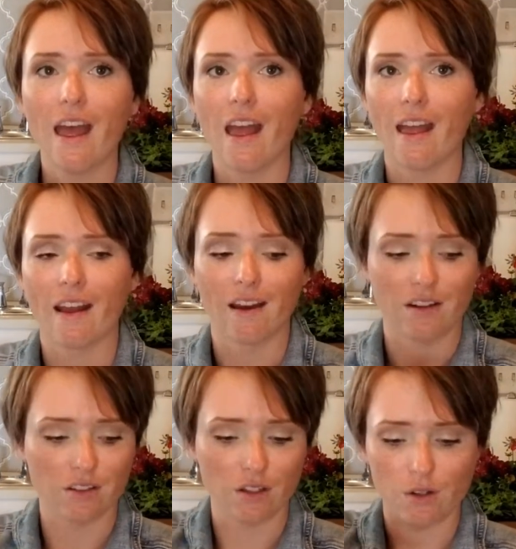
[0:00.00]

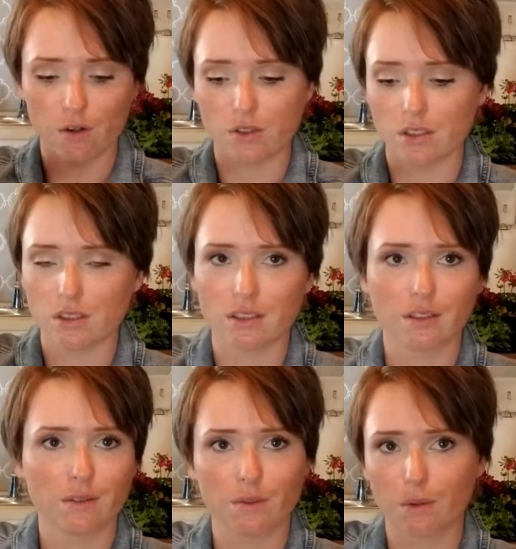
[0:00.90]
and you're just
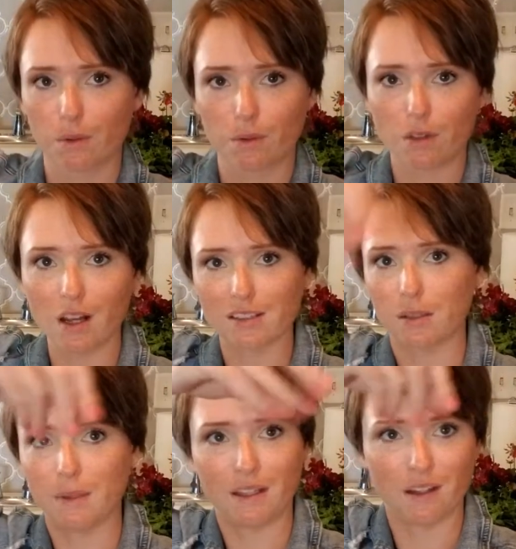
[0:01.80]
tossing
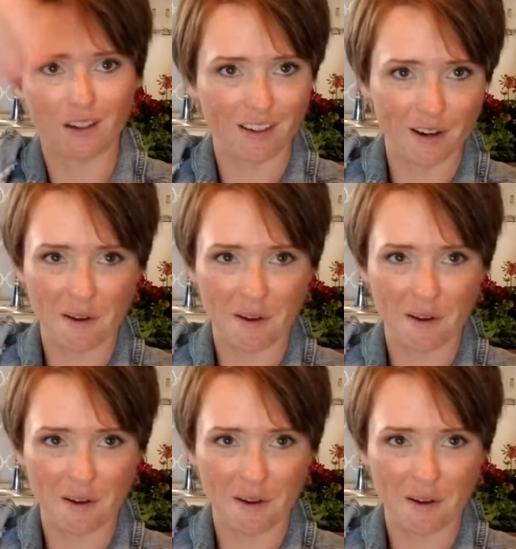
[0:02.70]
them in there.